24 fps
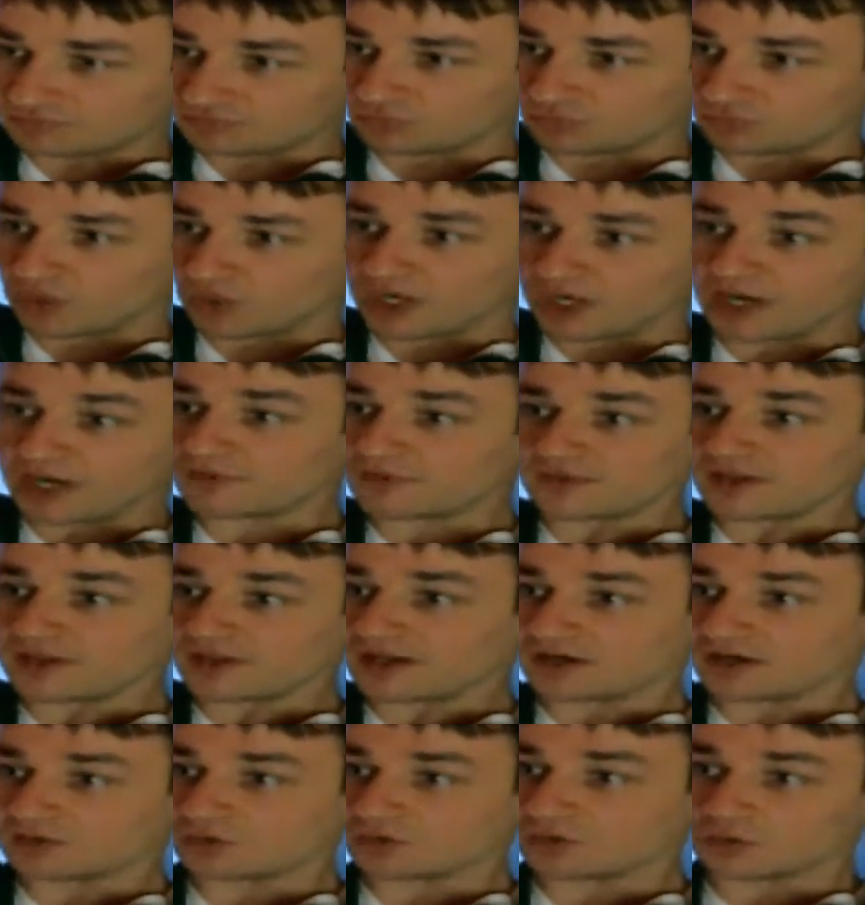wherever they
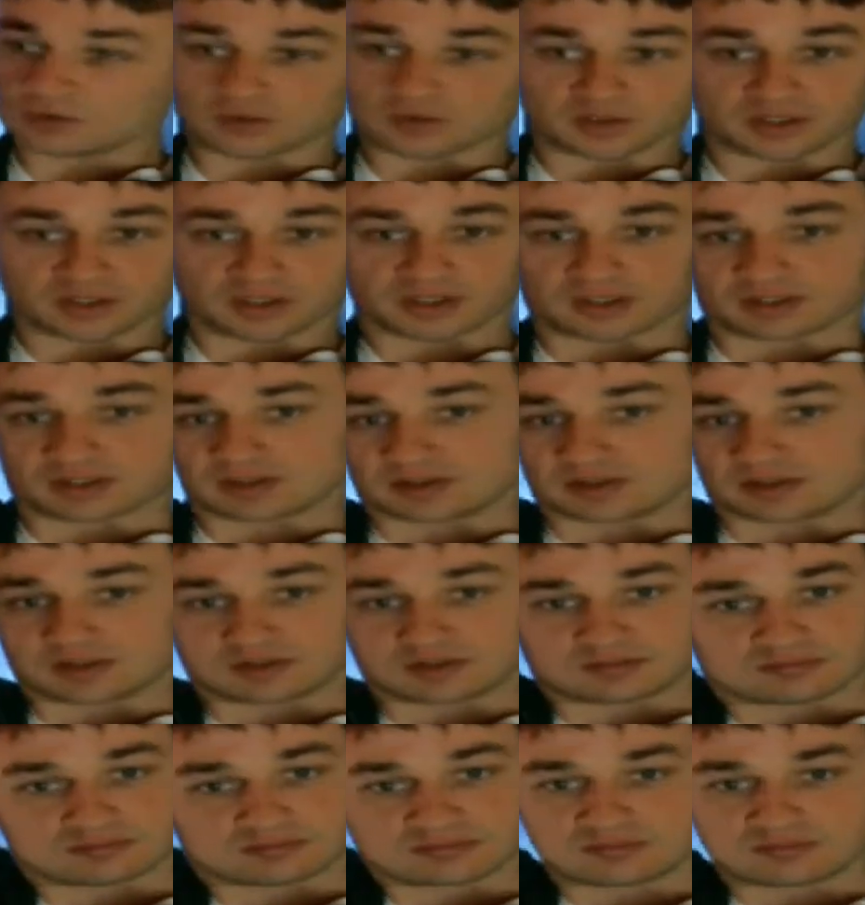are locally,
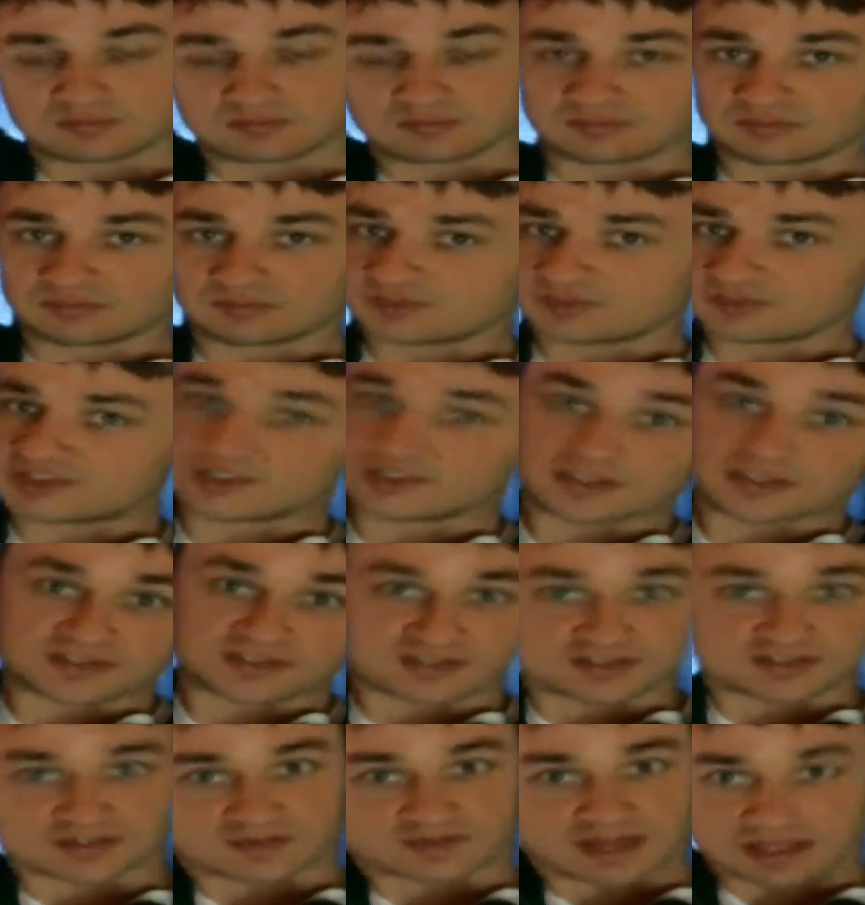
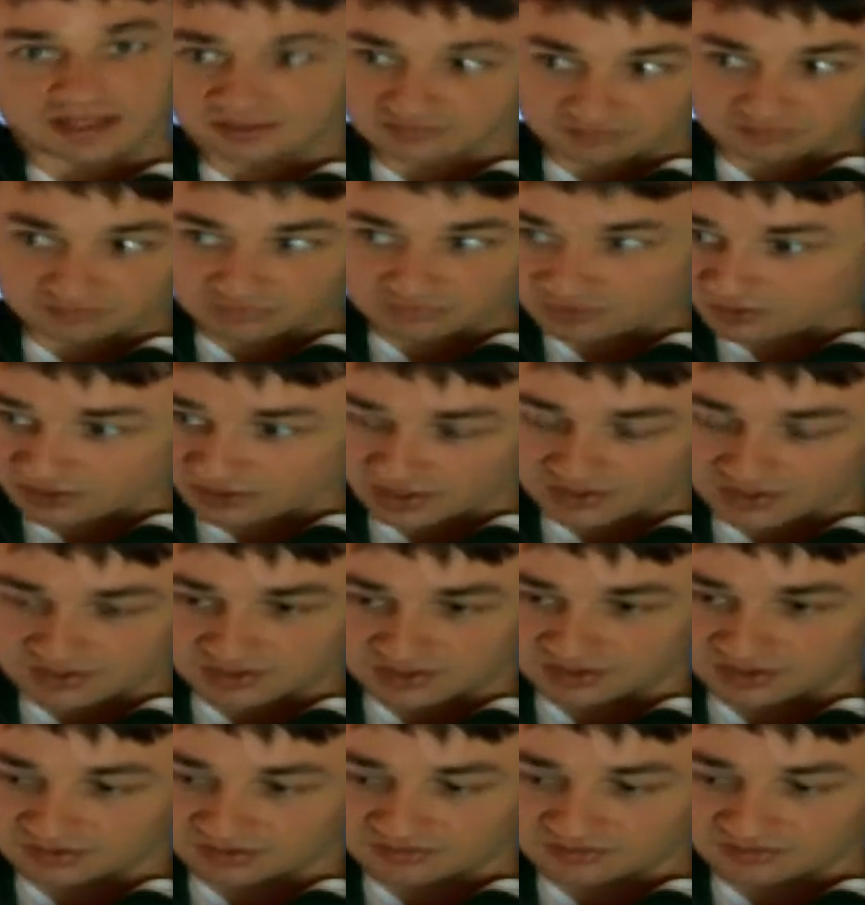citizens of that
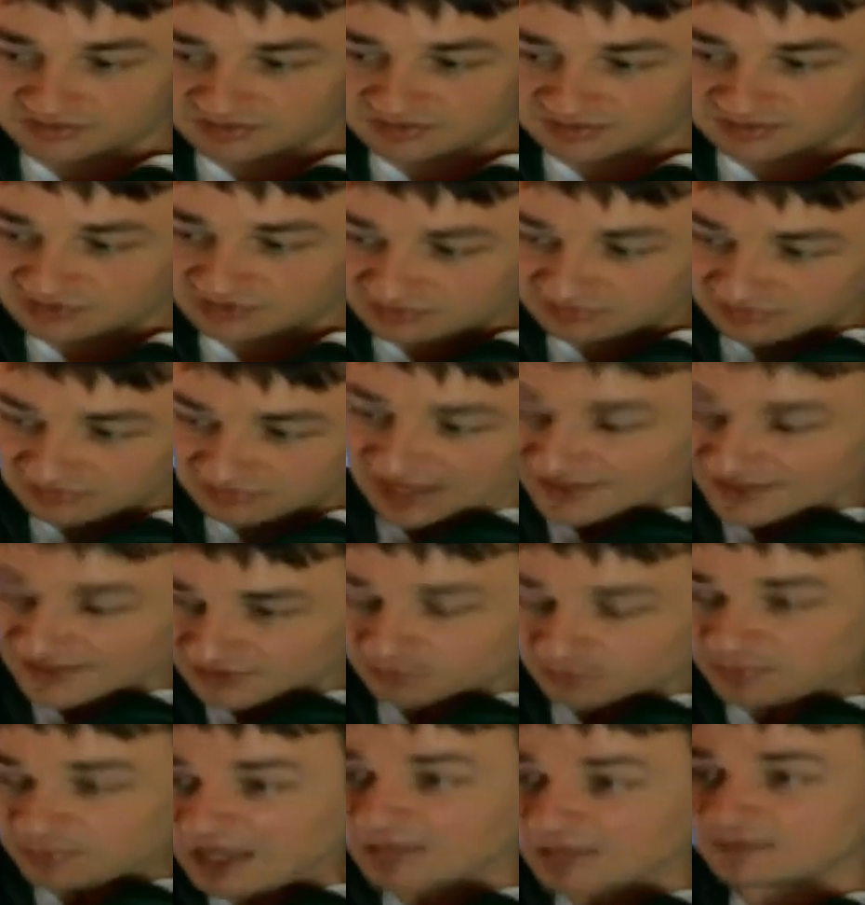location as a
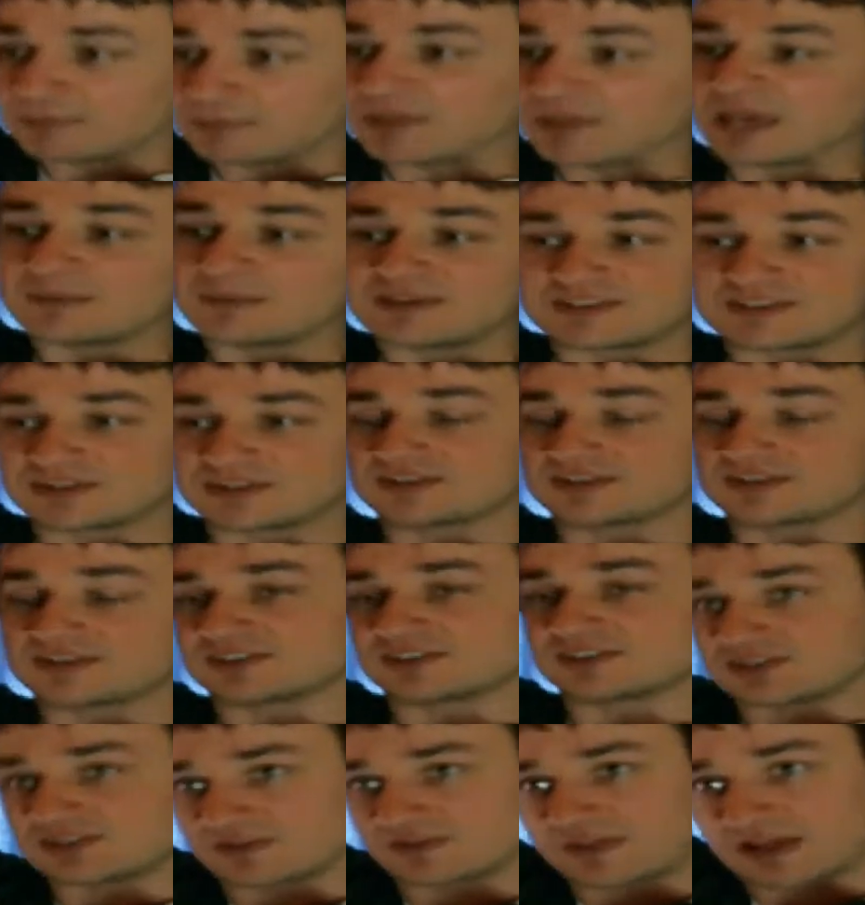baby
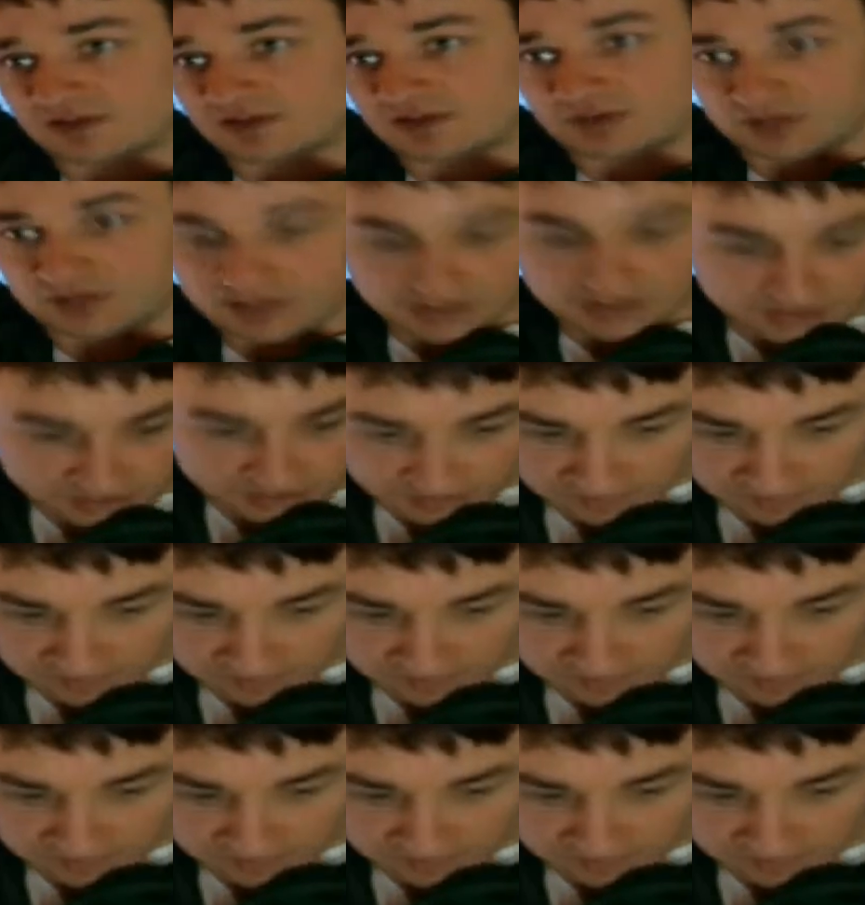citizens of that location.